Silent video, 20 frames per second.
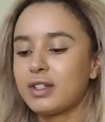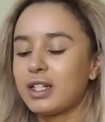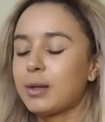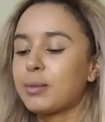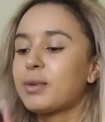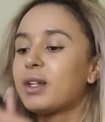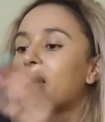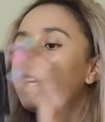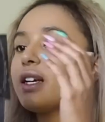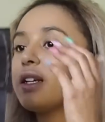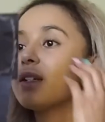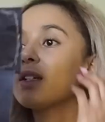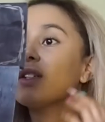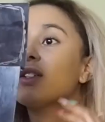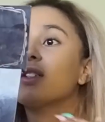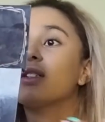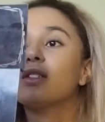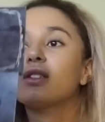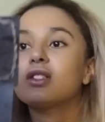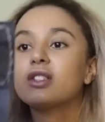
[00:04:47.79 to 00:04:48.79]
dabbed that in, I
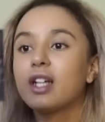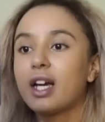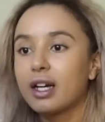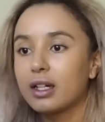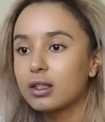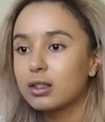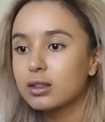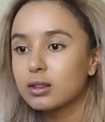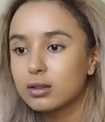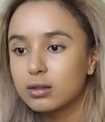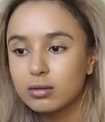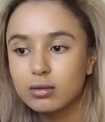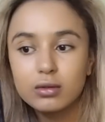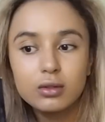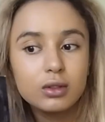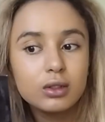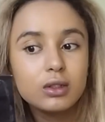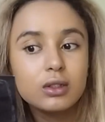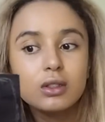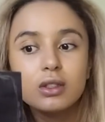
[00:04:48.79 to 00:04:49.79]
just check
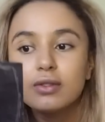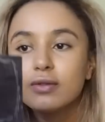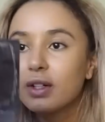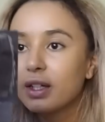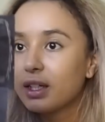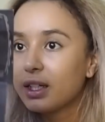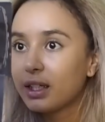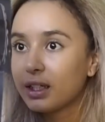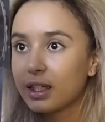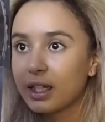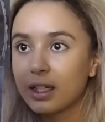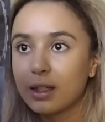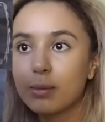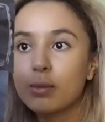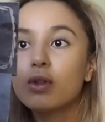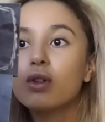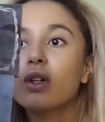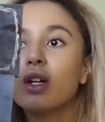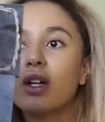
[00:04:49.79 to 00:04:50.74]
if I need any more